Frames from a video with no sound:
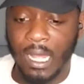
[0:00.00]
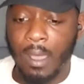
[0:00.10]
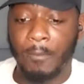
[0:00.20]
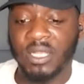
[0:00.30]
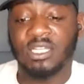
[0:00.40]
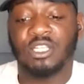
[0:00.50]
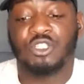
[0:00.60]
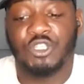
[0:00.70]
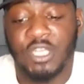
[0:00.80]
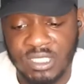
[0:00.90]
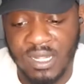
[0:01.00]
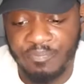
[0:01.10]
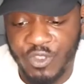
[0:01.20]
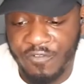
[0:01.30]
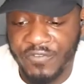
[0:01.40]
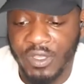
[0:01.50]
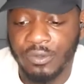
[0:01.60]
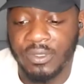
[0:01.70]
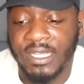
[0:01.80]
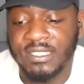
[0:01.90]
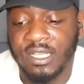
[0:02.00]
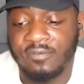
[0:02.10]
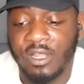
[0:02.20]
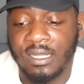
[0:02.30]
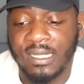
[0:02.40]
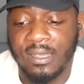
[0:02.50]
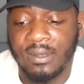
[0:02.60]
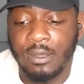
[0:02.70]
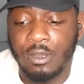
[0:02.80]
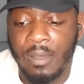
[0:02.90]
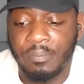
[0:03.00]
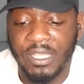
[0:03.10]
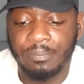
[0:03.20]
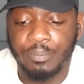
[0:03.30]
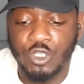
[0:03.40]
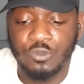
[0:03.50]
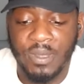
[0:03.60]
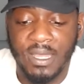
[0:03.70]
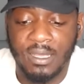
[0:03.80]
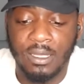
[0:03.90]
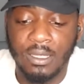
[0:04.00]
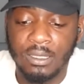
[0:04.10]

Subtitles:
Modelling suggests that the final easing of lockdown not being pushed back.